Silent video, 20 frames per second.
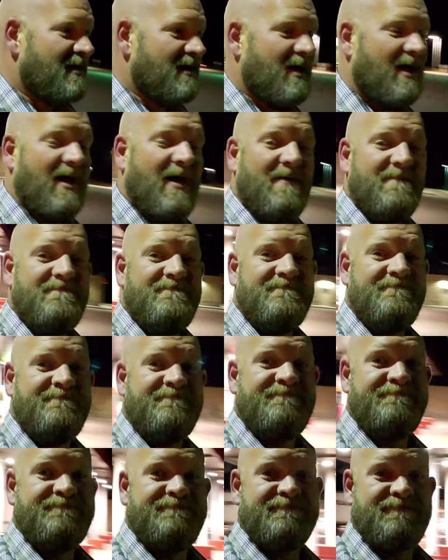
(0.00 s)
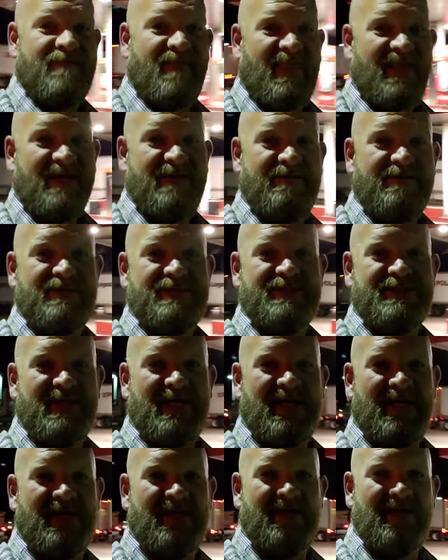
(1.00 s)
Um, you can
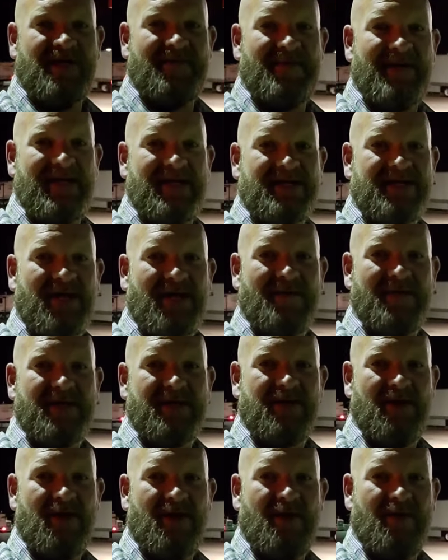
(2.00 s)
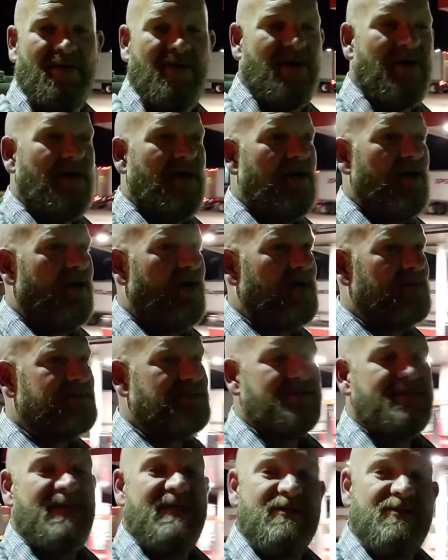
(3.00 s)
see I'm at a come and go off
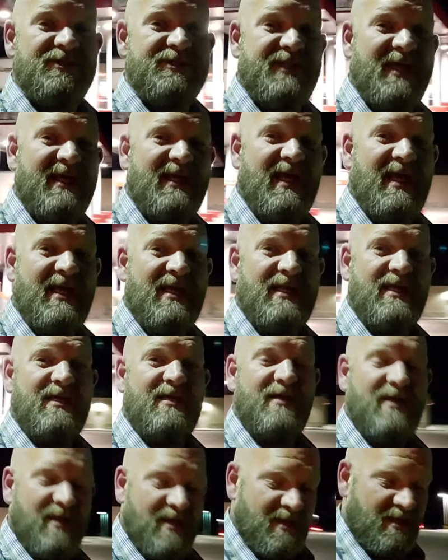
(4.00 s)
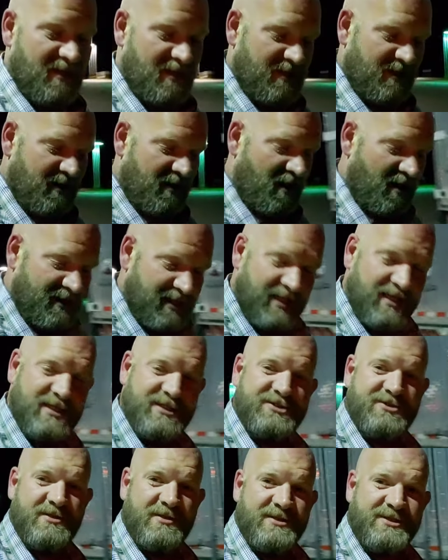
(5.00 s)
of Interstate eighty on the
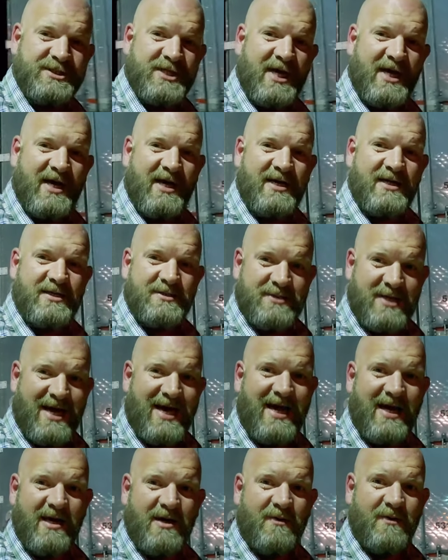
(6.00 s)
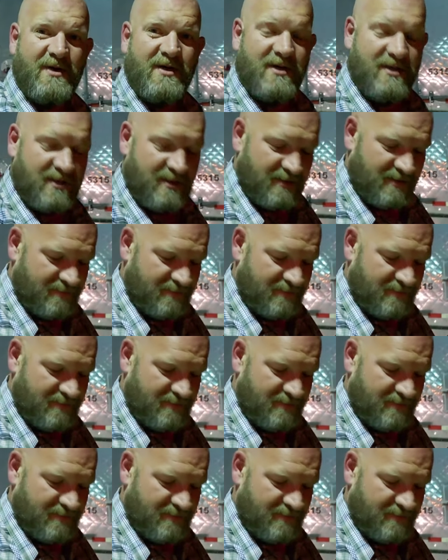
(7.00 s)
eastern side of Iowa